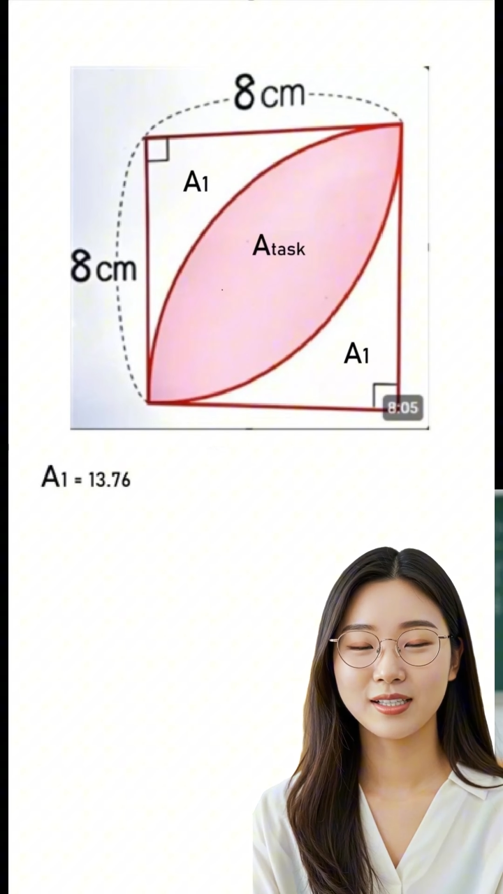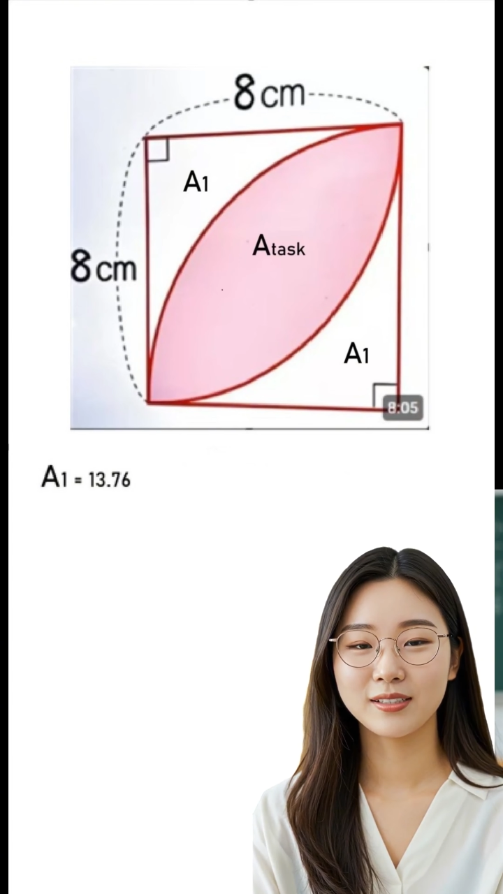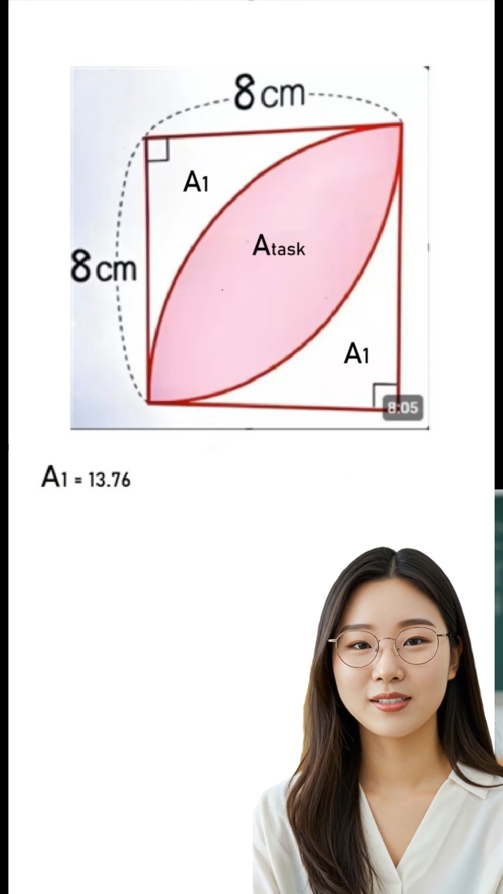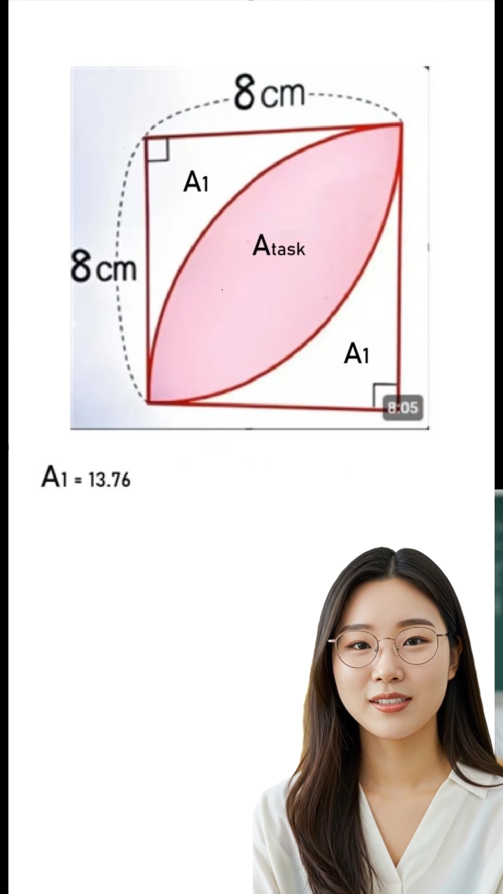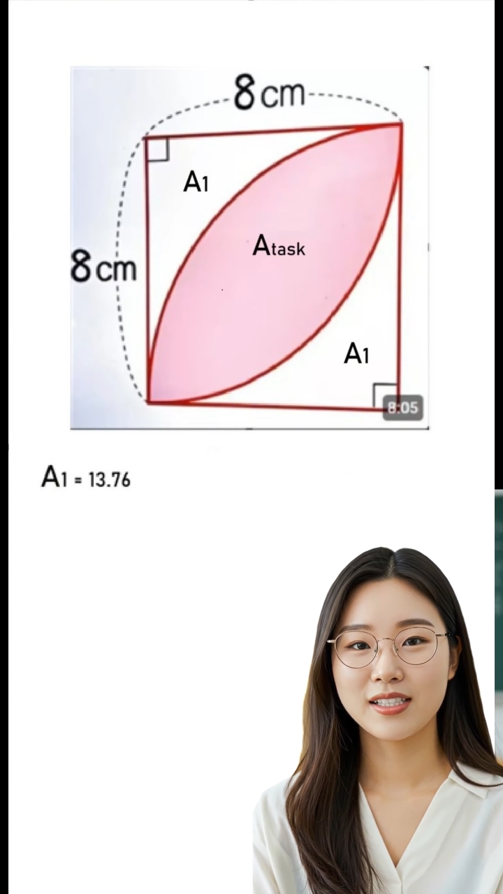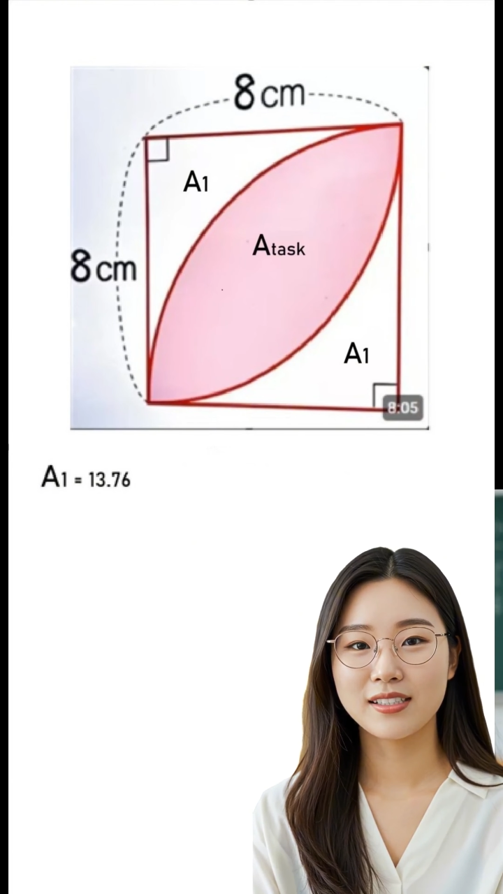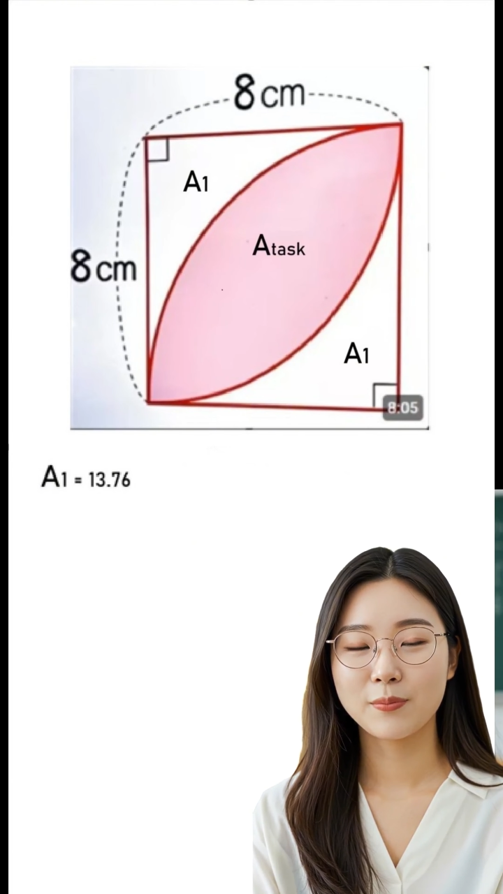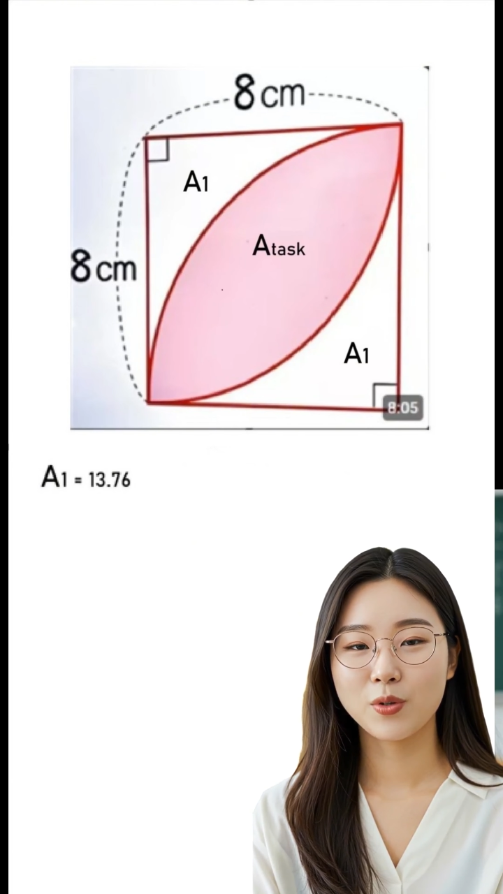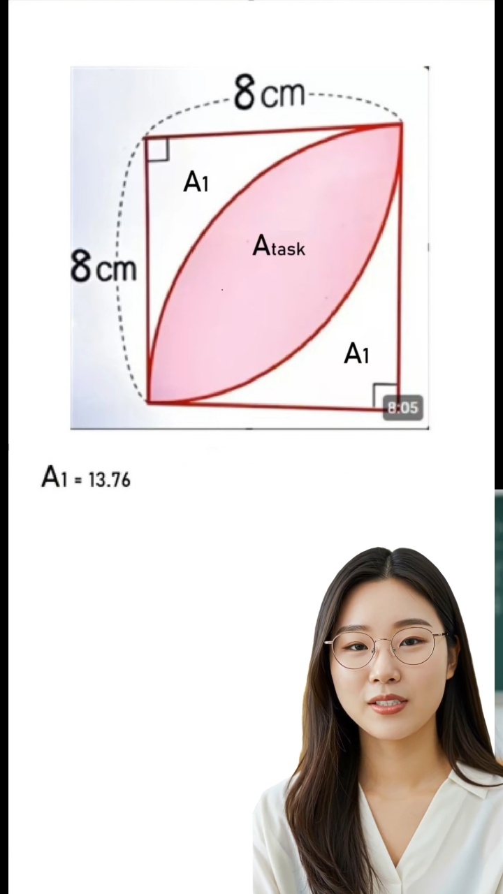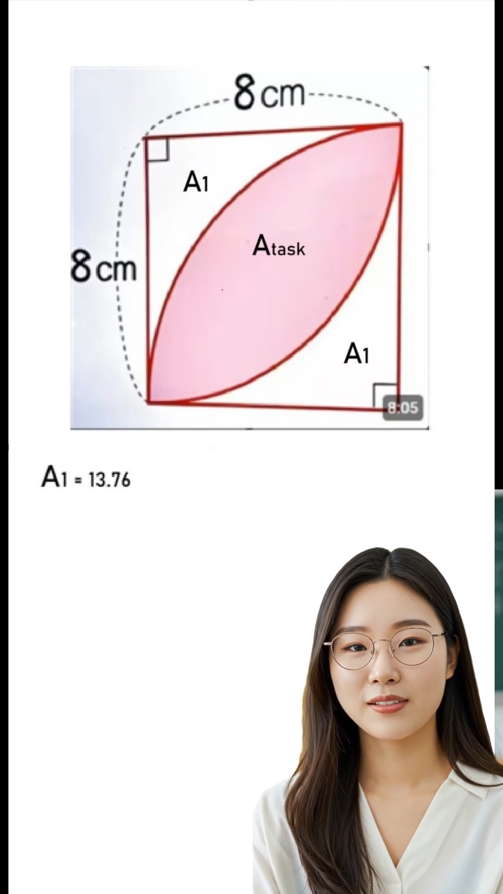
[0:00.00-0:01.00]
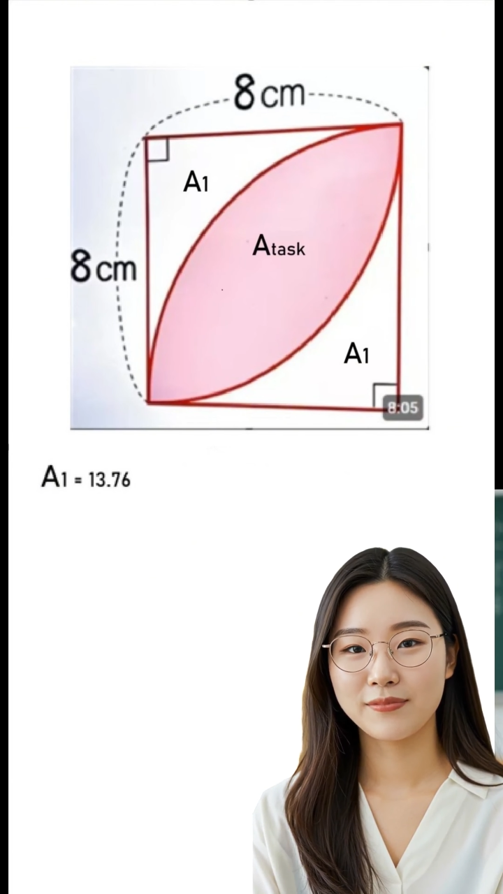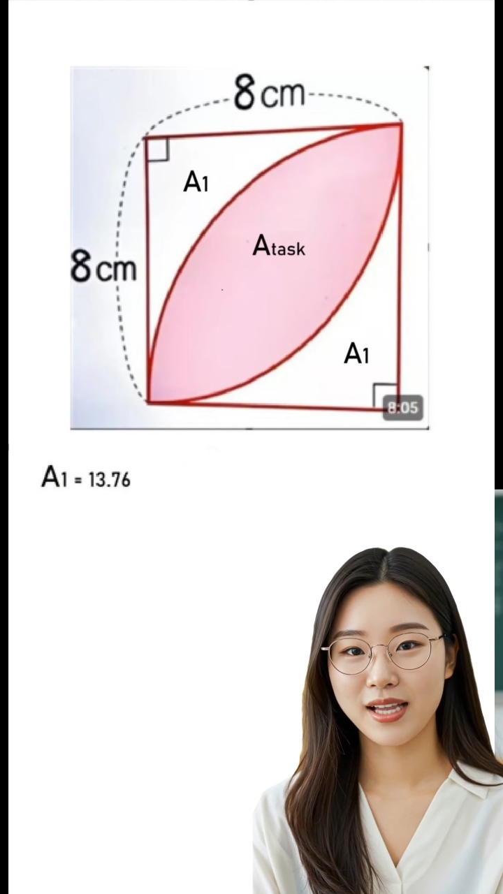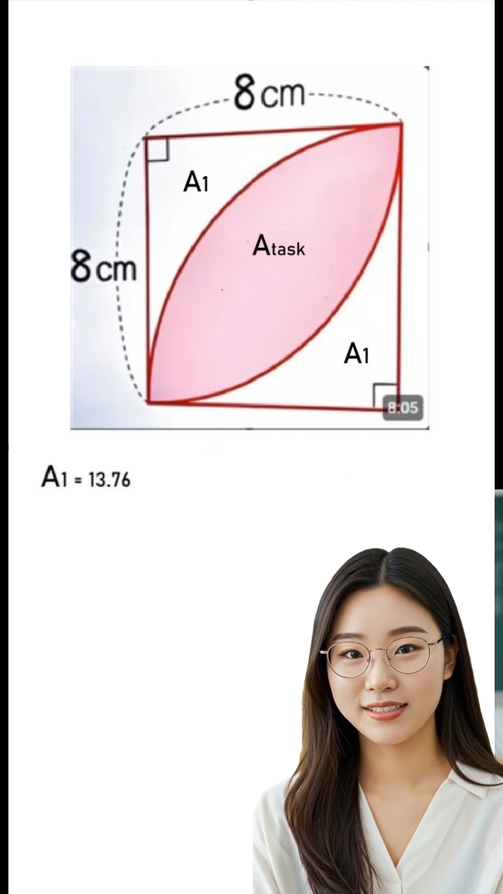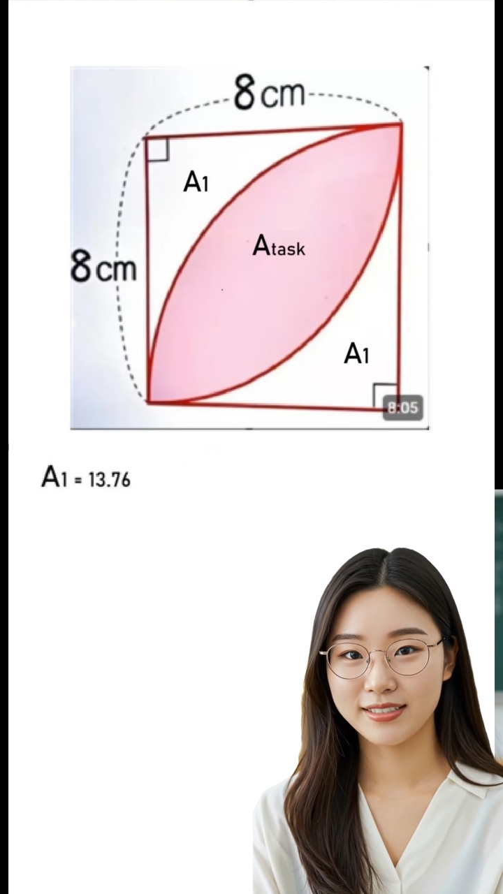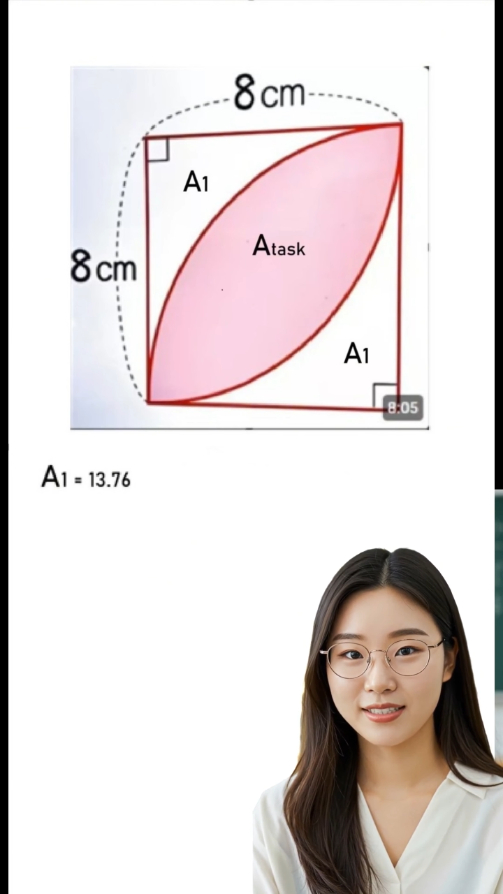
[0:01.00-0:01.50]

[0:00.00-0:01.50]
does not support the fact that